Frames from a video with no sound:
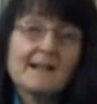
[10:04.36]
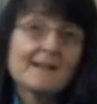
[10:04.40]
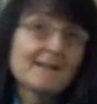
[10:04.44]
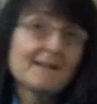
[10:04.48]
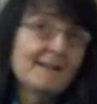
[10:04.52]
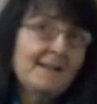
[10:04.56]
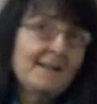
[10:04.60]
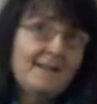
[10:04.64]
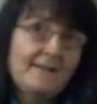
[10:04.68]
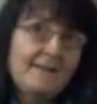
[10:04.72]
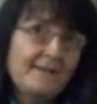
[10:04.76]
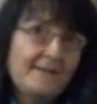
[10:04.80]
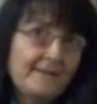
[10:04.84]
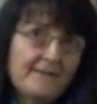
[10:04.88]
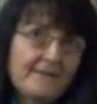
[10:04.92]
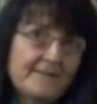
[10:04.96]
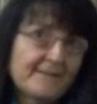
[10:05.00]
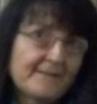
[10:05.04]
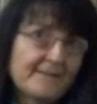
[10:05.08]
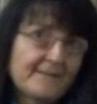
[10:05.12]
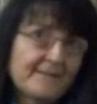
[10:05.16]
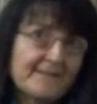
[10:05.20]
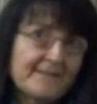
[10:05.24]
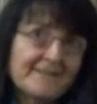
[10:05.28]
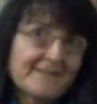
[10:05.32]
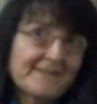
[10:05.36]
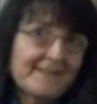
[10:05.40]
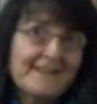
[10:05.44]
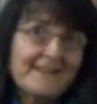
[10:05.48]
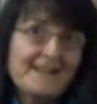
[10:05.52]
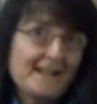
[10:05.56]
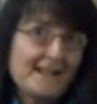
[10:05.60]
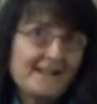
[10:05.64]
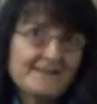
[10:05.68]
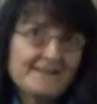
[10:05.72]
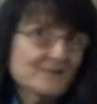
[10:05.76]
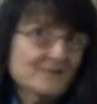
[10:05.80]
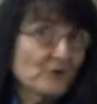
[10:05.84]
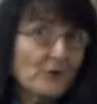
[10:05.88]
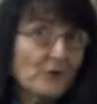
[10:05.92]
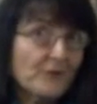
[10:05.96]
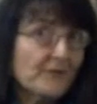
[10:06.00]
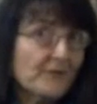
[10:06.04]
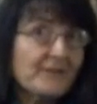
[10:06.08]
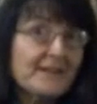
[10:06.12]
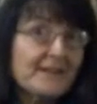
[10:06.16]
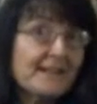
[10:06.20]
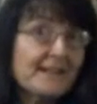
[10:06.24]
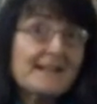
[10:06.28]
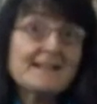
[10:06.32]
that it's not
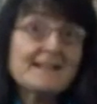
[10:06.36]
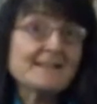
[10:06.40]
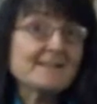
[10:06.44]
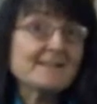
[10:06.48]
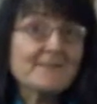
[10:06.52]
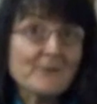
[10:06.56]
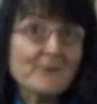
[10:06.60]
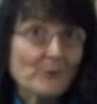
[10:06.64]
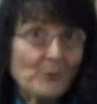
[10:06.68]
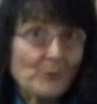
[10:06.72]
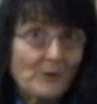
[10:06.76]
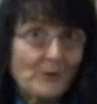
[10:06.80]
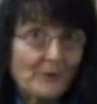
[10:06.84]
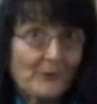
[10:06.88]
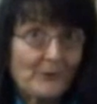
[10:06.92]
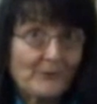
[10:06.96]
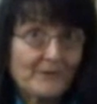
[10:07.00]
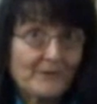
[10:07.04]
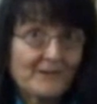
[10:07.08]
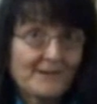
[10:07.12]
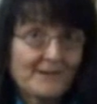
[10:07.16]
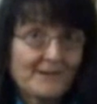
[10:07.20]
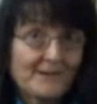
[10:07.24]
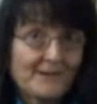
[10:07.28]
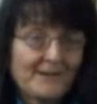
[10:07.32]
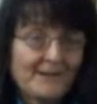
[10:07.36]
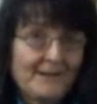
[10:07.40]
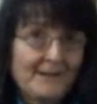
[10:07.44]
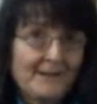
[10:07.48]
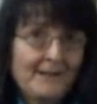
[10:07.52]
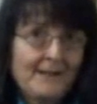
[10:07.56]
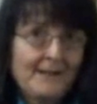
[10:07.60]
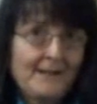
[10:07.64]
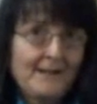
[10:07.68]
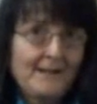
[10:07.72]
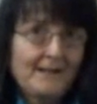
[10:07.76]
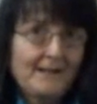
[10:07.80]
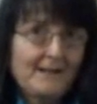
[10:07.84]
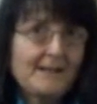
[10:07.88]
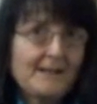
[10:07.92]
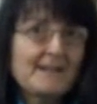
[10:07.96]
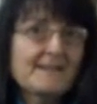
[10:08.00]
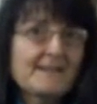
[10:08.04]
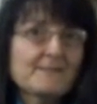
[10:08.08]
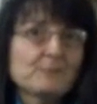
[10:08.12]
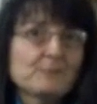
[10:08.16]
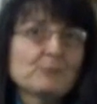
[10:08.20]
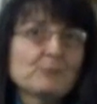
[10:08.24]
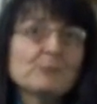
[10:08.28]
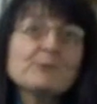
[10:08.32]
the end of the world.
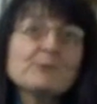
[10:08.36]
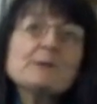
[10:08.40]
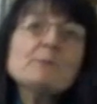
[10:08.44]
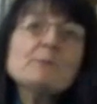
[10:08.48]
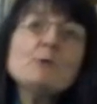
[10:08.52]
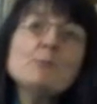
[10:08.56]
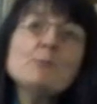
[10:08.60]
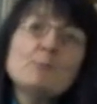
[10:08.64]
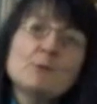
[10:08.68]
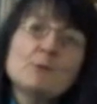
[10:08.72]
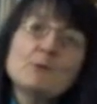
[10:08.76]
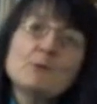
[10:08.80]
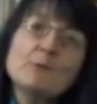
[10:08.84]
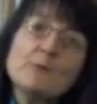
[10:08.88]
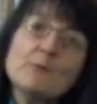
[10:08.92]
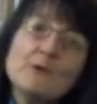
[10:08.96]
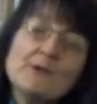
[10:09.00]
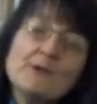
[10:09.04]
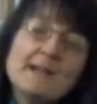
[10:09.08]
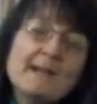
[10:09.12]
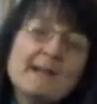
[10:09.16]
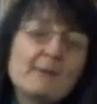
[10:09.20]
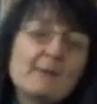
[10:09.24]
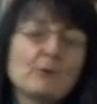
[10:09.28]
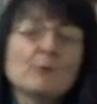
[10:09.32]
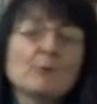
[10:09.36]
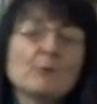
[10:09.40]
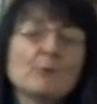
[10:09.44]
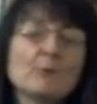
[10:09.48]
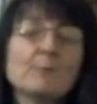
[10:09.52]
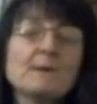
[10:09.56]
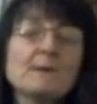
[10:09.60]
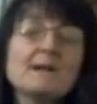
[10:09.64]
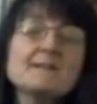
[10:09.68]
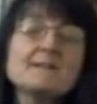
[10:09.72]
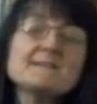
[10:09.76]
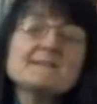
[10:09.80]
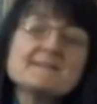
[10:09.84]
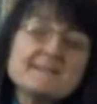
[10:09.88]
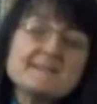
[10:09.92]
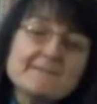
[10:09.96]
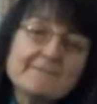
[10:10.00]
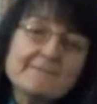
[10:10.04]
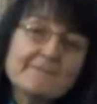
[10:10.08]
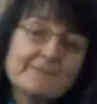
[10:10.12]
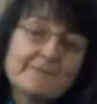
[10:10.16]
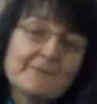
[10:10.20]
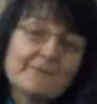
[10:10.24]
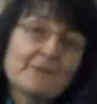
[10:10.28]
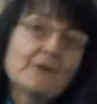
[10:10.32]
We will move on. It will be a
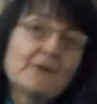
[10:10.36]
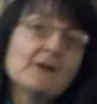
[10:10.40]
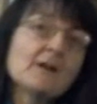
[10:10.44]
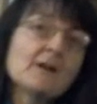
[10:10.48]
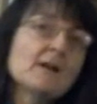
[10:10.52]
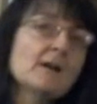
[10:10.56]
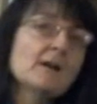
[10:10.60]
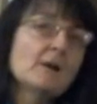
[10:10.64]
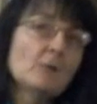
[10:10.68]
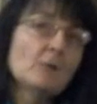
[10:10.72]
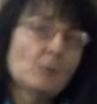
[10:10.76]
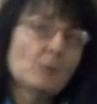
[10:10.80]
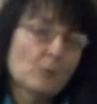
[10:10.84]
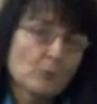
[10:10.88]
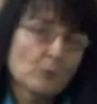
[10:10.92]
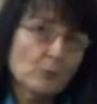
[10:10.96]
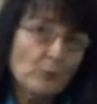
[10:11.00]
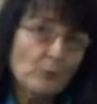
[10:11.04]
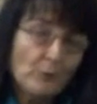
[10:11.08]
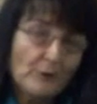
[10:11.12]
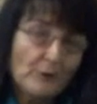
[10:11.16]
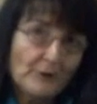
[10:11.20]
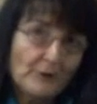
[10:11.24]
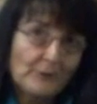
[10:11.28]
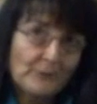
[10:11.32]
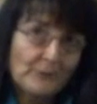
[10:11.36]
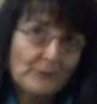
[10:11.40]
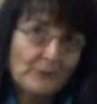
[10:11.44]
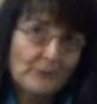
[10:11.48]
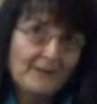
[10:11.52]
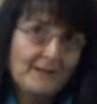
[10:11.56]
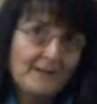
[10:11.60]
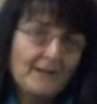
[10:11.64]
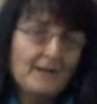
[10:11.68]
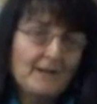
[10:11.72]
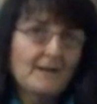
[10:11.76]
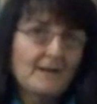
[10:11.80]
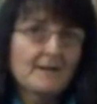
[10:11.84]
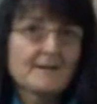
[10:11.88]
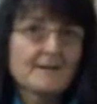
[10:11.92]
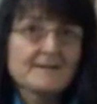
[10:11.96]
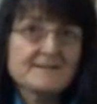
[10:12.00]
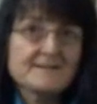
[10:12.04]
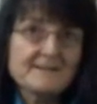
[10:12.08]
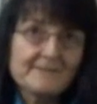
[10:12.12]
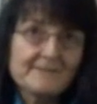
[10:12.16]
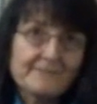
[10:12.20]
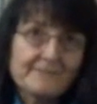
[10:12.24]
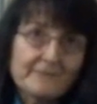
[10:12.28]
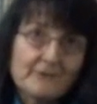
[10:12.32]
different world, a
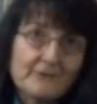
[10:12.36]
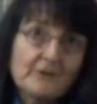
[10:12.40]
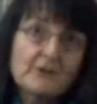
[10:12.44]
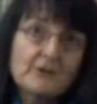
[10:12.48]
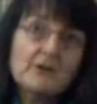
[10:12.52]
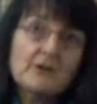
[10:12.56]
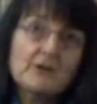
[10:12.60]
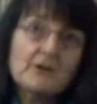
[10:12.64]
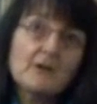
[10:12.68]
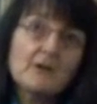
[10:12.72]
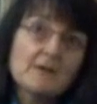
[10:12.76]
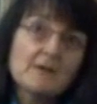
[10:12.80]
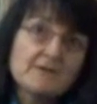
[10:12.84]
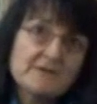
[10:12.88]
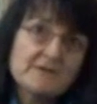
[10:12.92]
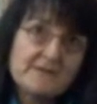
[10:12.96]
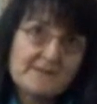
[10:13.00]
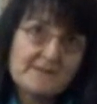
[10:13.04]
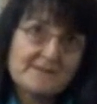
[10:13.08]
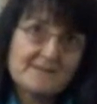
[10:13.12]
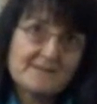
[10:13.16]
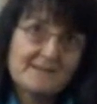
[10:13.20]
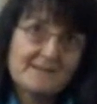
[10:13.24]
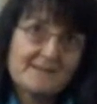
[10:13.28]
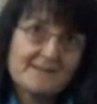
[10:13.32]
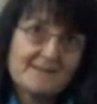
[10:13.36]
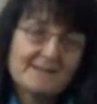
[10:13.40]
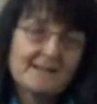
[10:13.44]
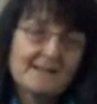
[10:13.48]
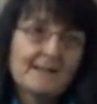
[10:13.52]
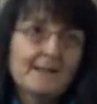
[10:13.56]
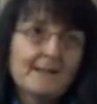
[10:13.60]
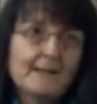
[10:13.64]
different consciousness.